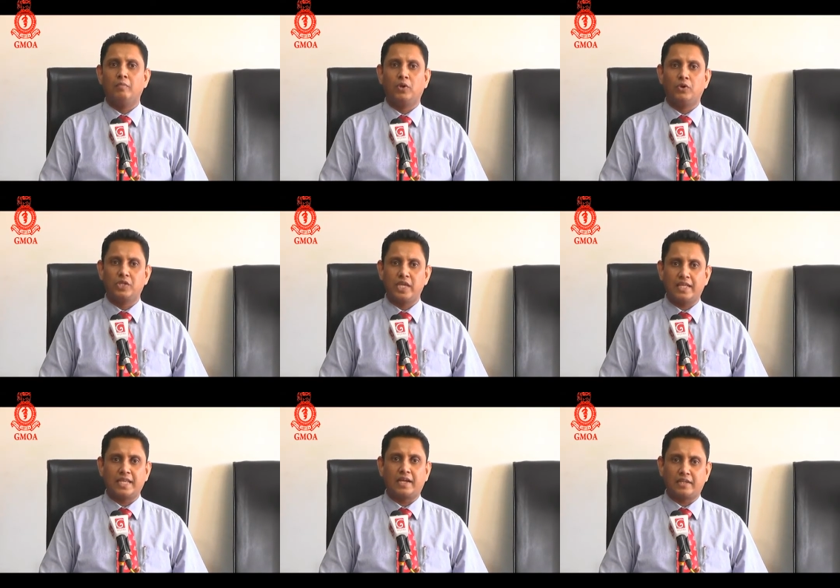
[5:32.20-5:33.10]
because he
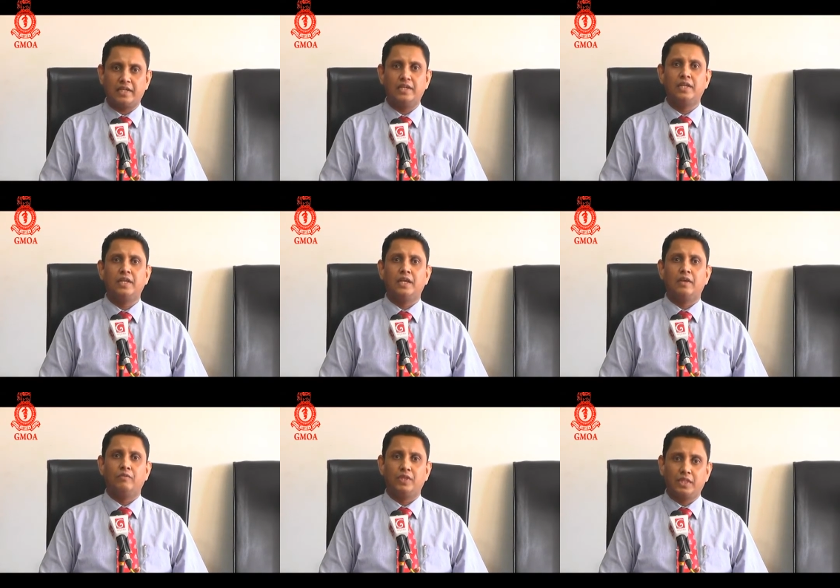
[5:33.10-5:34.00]
has acted
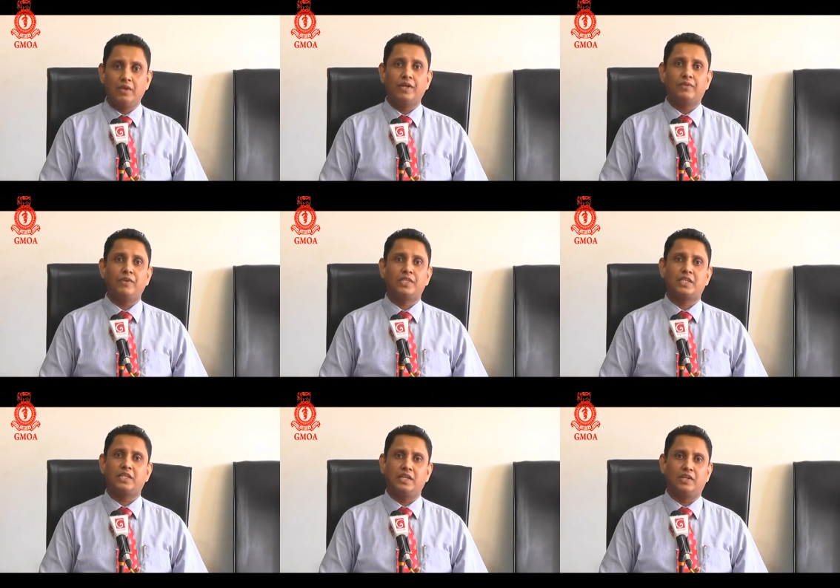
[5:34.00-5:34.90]
with the
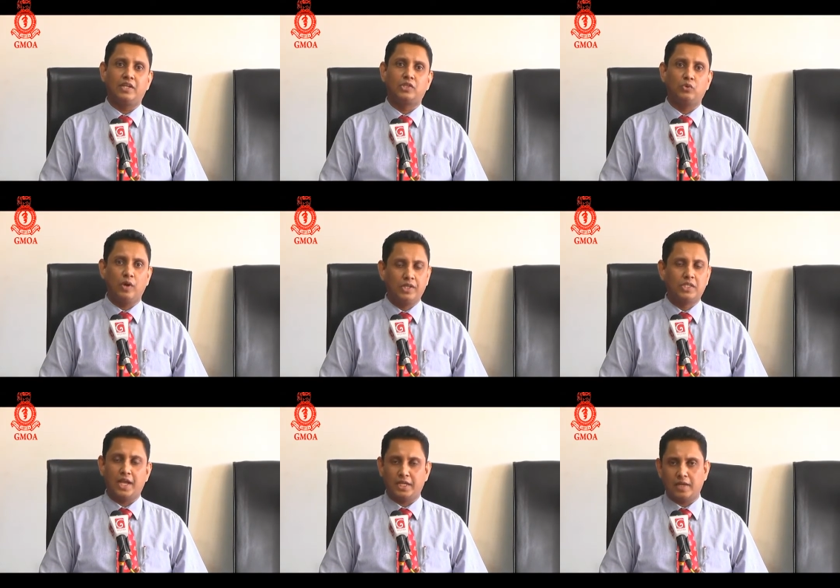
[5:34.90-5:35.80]
vested interest towards
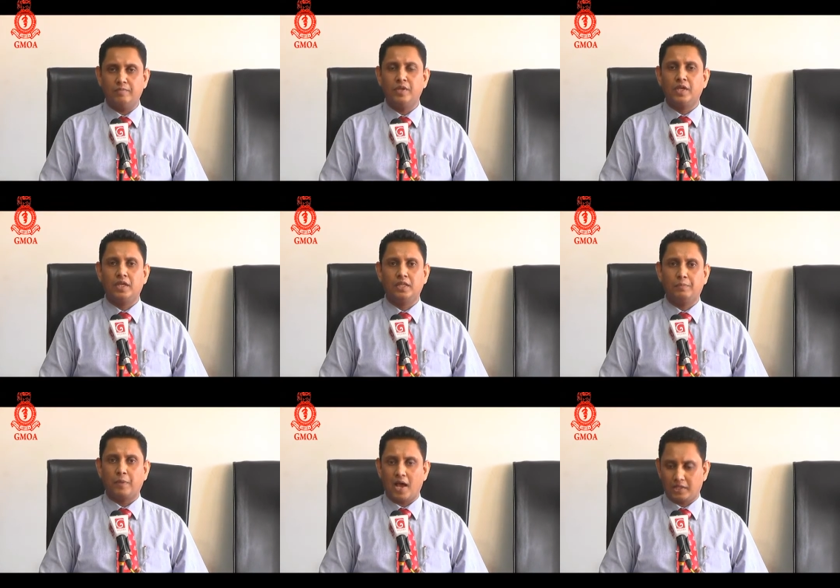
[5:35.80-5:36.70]
SITEM in the
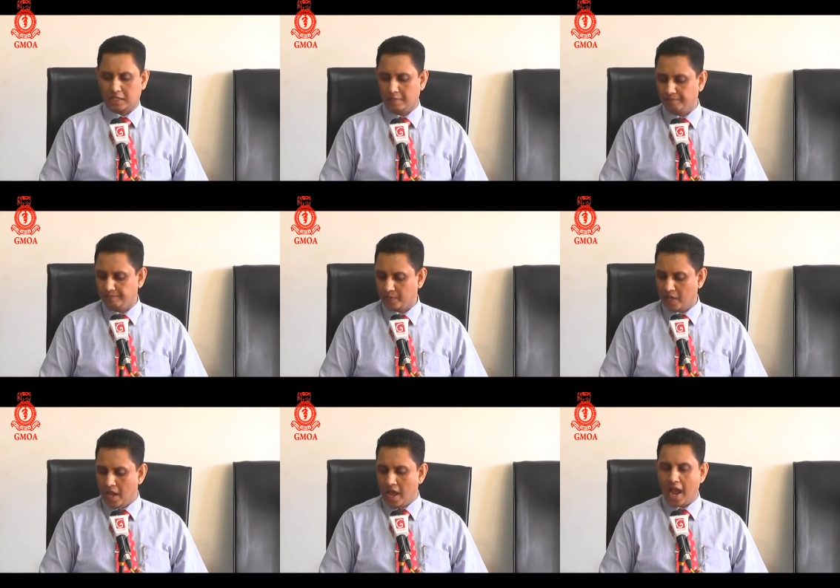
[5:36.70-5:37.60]
past.
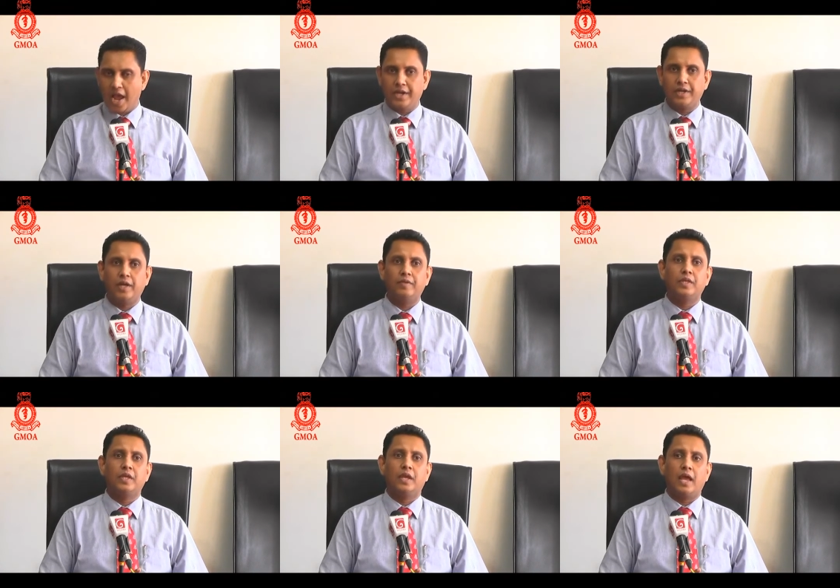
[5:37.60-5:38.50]
And
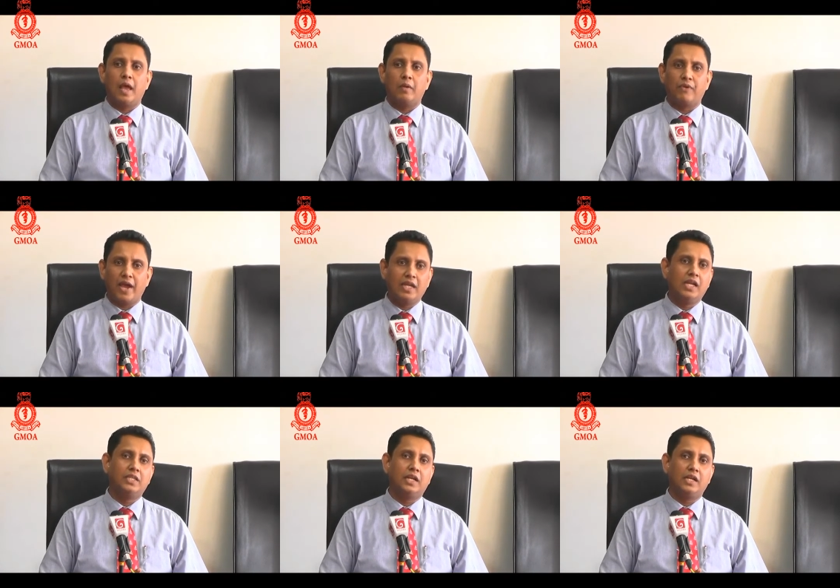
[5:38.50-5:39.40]

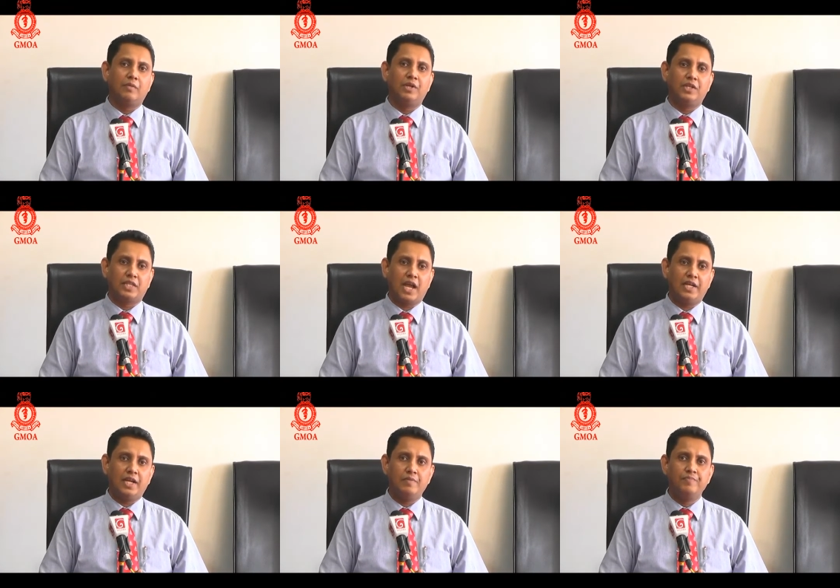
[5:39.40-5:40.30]
finally, General Committee
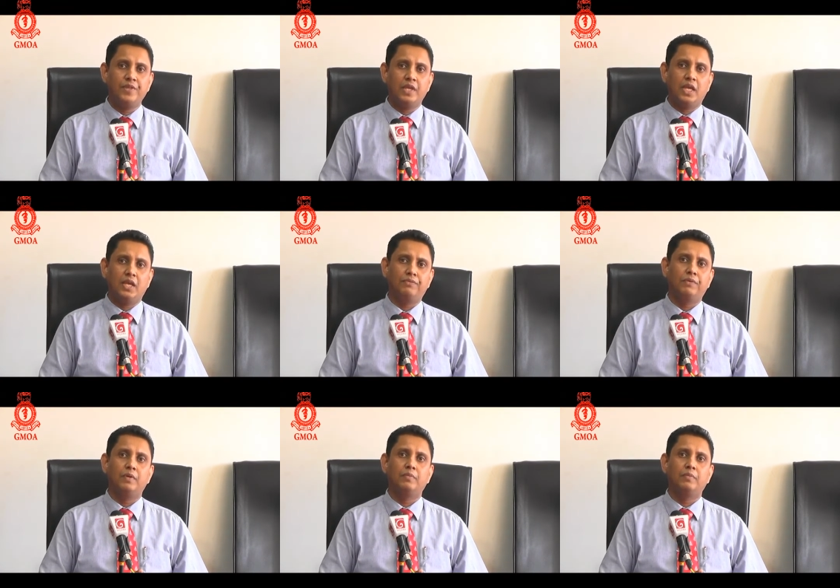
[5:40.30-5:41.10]
decided if